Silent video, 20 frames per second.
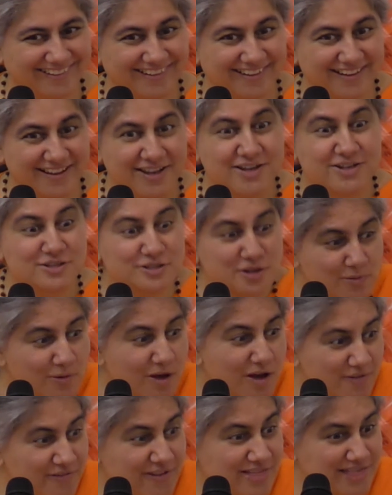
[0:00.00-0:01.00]
So
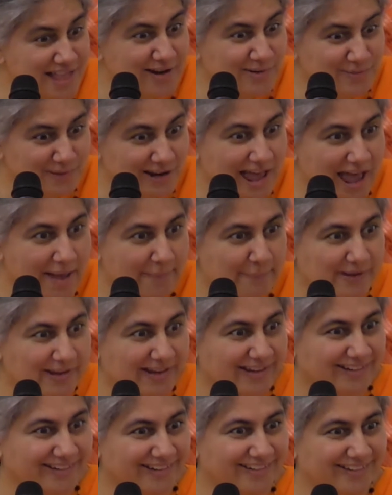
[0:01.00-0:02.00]
often that will
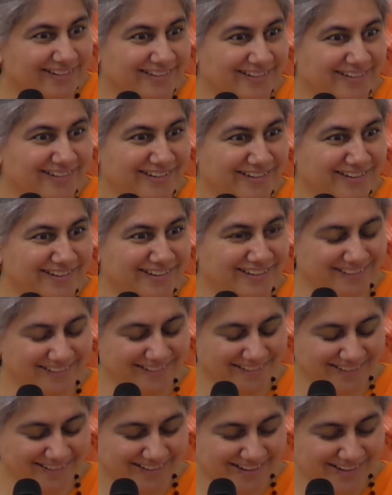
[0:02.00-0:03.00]
happen.
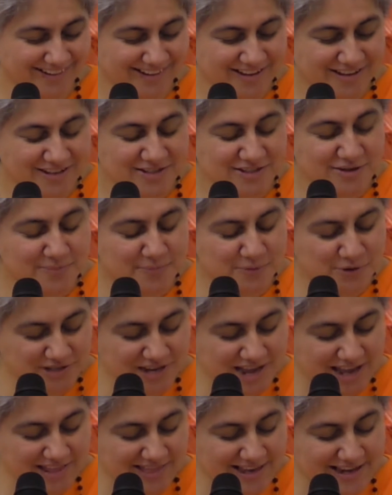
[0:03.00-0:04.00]
So
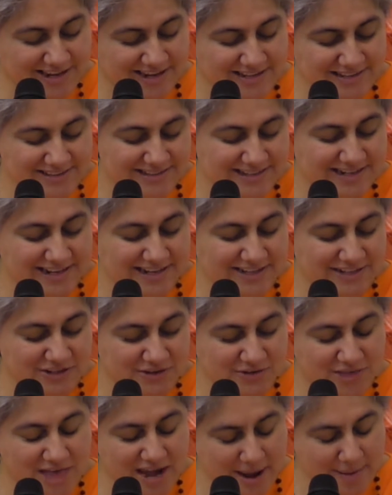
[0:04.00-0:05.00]
protect the listening so
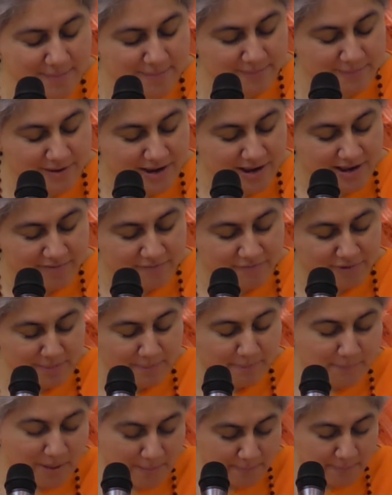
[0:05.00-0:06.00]
that I'm
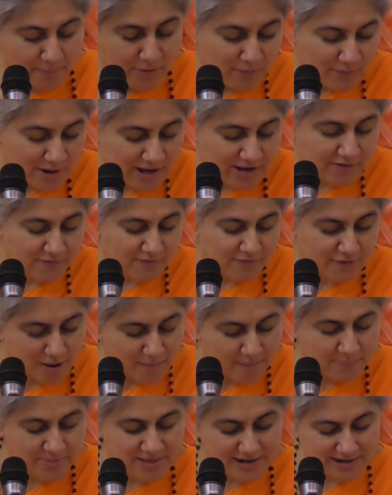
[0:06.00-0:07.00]
remembering
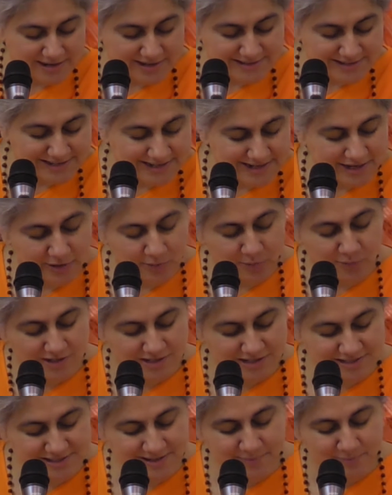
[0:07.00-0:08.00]
from the listening what
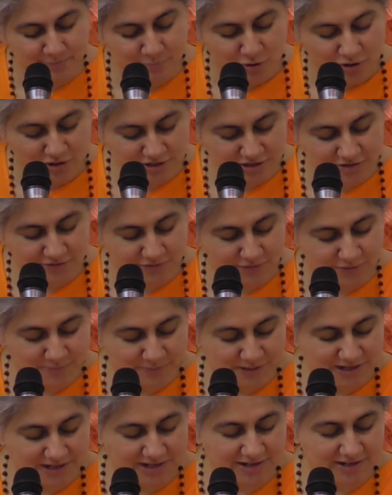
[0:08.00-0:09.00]
is important for
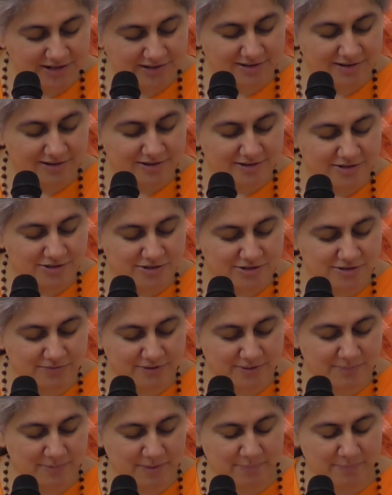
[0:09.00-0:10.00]
me to
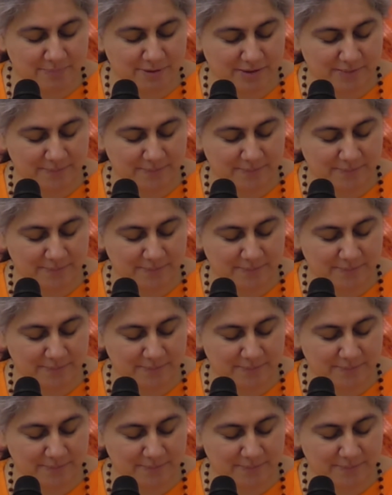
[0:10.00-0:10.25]
remember.